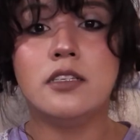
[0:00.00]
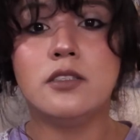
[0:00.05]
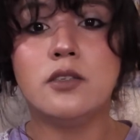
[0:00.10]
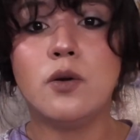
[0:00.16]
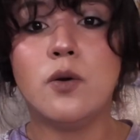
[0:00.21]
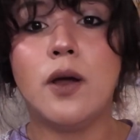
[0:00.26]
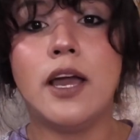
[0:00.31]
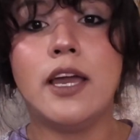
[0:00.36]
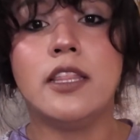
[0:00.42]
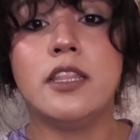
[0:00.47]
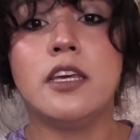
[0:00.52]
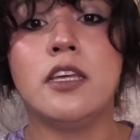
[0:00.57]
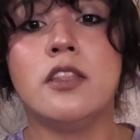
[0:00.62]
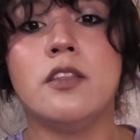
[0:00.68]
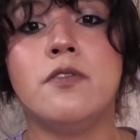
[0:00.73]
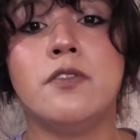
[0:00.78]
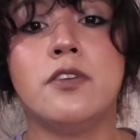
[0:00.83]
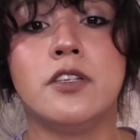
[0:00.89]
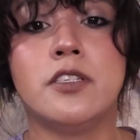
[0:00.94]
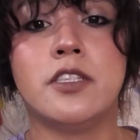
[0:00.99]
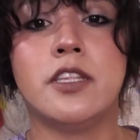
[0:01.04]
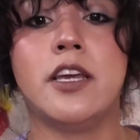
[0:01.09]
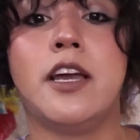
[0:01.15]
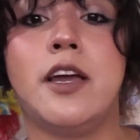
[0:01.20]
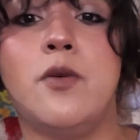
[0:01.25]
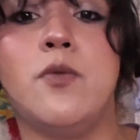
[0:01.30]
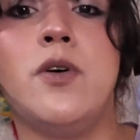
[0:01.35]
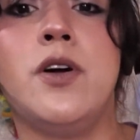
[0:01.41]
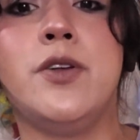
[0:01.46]
So I think the first
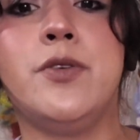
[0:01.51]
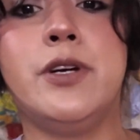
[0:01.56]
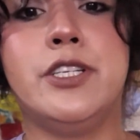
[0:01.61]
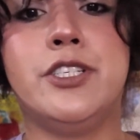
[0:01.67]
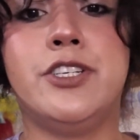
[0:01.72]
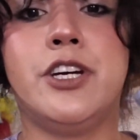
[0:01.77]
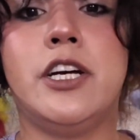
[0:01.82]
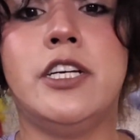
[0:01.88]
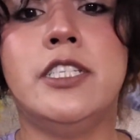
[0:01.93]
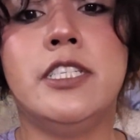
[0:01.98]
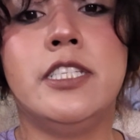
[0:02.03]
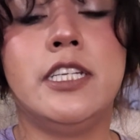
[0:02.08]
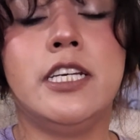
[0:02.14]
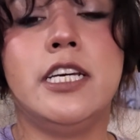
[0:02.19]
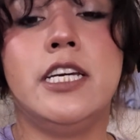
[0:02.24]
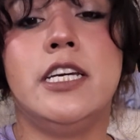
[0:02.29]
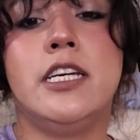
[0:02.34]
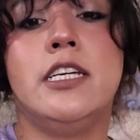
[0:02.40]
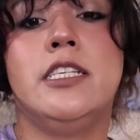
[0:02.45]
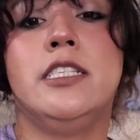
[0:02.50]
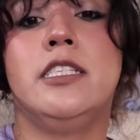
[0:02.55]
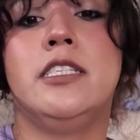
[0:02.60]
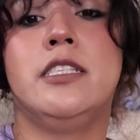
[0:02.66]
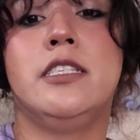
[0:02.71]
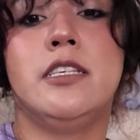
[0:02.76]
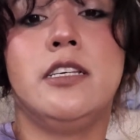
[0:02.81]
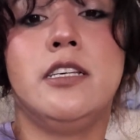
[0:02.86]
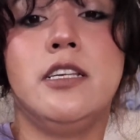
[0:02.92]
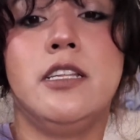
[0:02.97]
thing I want to adjust is
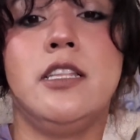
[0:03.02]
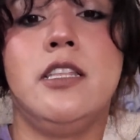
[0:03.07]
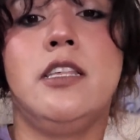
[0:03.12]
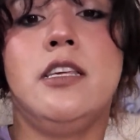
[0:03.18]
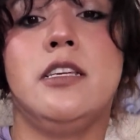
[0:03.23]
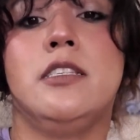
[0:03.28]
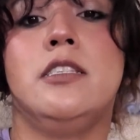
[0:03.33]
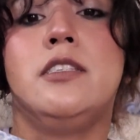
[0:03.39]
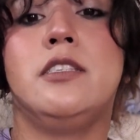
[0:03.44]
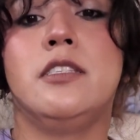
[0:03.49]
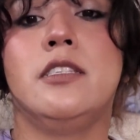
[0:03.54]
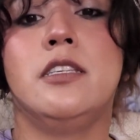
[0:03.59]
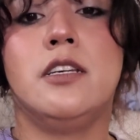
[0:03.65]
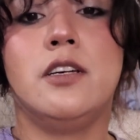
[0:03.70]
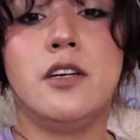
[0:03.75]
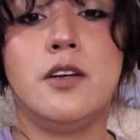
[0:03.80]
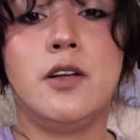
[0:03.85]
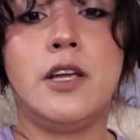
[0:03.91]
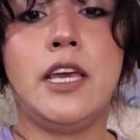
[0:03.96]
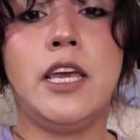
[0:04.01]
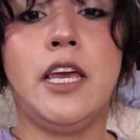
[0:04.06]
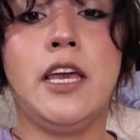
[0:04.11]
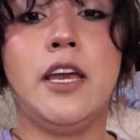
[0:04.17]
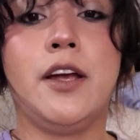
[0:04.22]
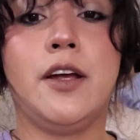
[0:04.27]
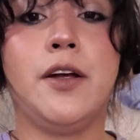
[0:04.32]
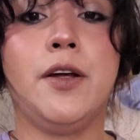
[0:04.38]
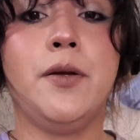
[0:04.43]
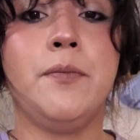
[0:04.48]
this
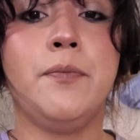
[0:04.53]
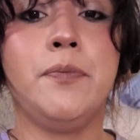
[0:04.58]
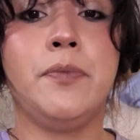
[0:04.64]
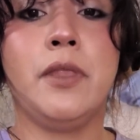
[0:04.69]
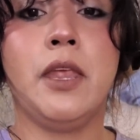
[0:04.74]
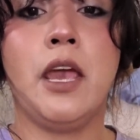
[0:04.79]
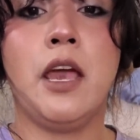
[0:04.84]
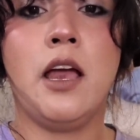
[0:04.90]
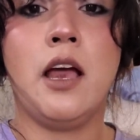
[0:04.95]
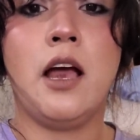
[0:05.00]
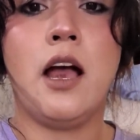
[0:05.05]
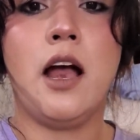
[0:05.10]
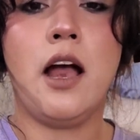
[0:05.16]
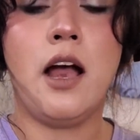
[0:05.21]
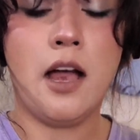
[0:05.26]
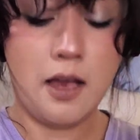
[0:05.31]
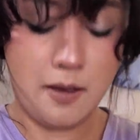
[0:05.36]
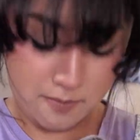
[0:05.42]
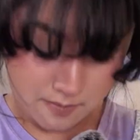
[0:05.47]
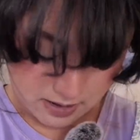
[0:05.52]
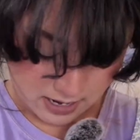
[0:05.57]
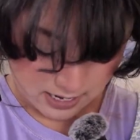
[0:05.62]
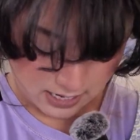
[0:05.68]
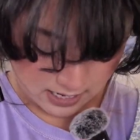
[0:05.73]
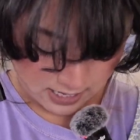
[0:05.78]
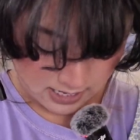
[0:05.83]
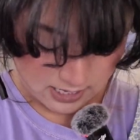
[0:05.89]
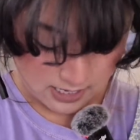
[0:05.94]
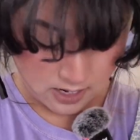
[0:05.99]
here.
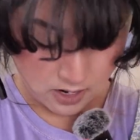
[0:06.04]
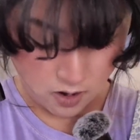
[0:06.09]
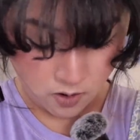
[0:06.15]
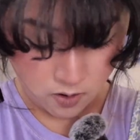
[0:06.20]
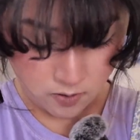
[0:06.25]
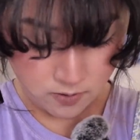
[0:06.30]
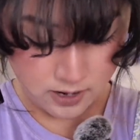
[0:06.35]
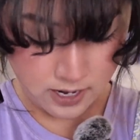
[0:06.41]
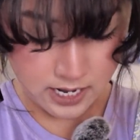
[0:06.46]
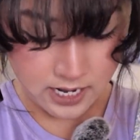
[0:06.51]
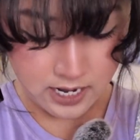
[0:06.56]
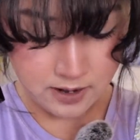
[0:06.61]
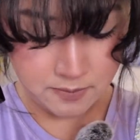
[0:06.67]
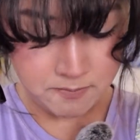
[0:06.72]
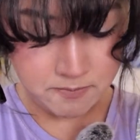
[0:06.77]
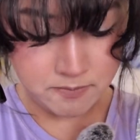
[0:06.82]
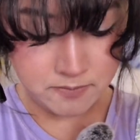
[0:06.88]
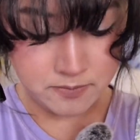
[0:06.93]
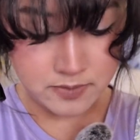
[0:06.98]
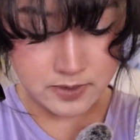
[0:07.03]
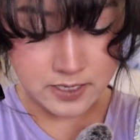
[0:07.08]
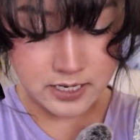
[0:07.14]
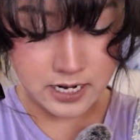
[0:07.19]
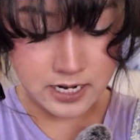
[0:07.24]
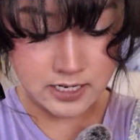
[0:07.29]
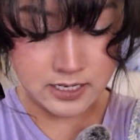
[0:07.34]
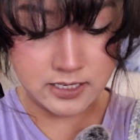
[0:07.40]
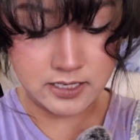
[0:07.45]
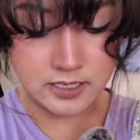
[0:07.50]
I kind of already
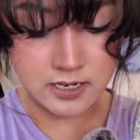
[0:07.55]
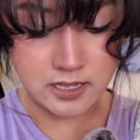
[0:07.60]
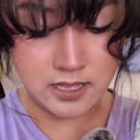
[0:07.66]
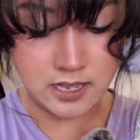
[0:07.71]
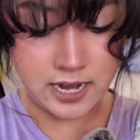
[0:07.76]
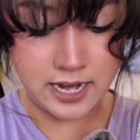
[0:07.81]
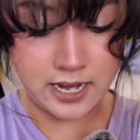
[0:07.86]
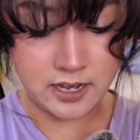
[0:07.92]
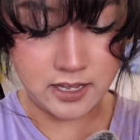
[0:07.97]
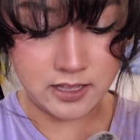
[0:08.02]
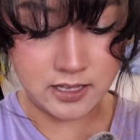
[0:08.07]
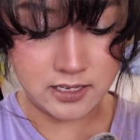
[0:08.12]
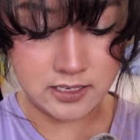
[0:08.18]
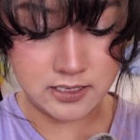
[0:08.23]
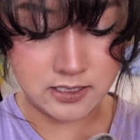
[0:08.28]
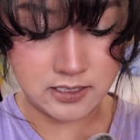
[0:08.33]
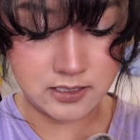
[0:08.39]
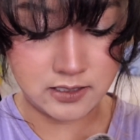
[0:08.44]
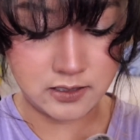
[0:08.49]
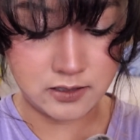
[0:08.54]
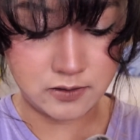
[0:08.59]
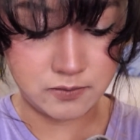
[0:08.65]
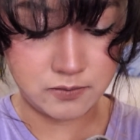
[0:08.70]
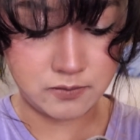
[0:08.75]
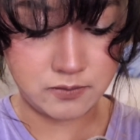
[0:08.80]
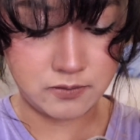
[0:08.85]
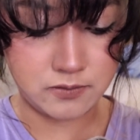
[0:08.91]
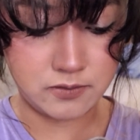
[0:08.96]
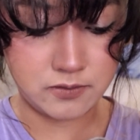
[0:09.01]
tend to like this
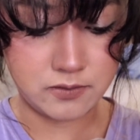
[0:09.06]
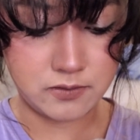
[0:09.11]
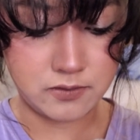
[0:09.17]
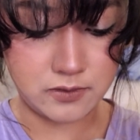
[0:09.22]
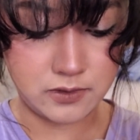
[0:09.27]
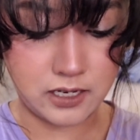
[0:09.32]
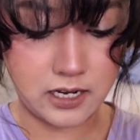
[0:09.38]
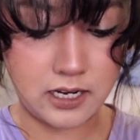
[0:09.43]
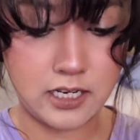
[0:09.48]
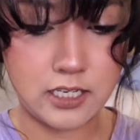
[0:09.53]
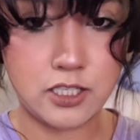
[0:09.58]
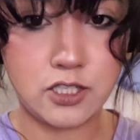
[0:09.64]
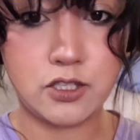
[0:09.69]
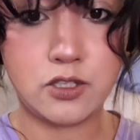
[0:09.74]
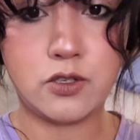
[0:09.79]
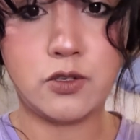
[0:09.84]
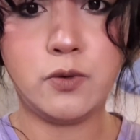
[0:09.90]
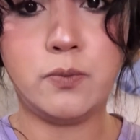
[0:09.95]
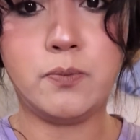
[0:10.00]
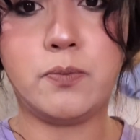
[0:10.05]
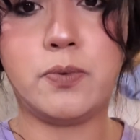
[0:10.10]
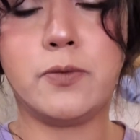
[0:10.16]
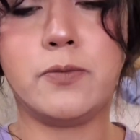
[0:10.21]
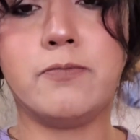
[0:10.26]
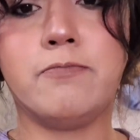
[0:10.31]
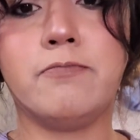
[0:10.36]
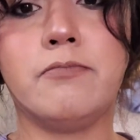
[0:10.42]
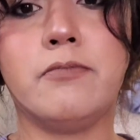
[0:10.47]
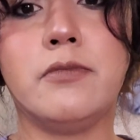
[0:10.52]
kind of scoop
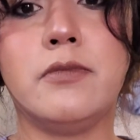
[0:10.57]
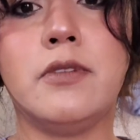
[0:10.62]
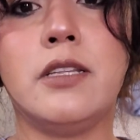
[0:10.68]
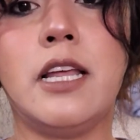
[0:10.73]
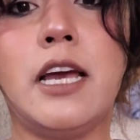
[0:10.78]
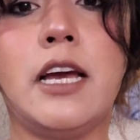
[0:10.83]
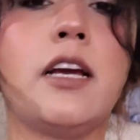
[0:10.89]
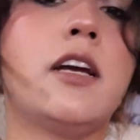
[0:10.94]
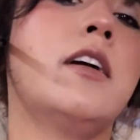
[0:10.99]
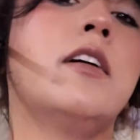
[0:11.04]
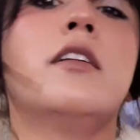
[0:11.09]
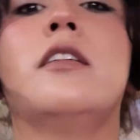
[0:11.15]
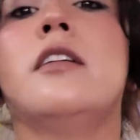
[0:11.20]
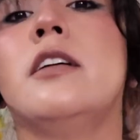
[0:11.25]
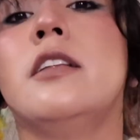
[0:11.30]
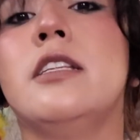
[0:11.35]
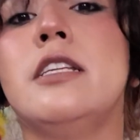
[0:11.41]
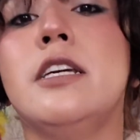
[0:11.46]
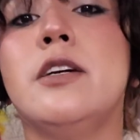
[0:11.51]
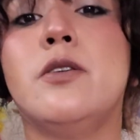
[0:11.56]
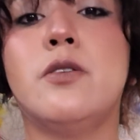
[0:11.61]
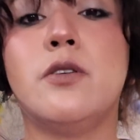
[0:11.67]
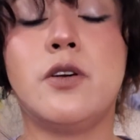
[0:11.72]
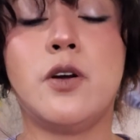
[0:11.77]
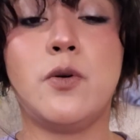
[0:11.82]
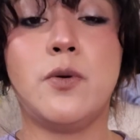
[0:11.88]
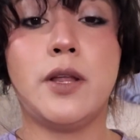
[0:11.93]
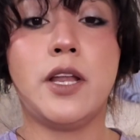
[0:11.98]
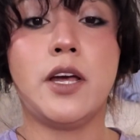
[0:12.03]
neck
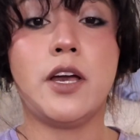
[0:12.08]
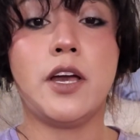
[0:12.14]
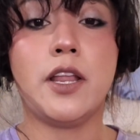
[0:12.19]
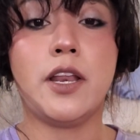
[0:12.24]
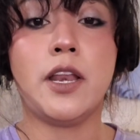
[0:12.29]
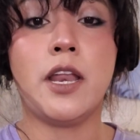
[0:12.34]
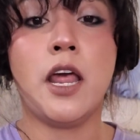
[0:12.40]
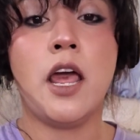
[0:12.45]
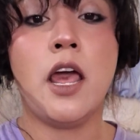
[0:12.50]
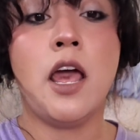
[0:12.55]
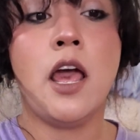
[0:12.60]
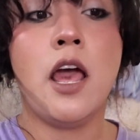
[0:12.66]
deal going on,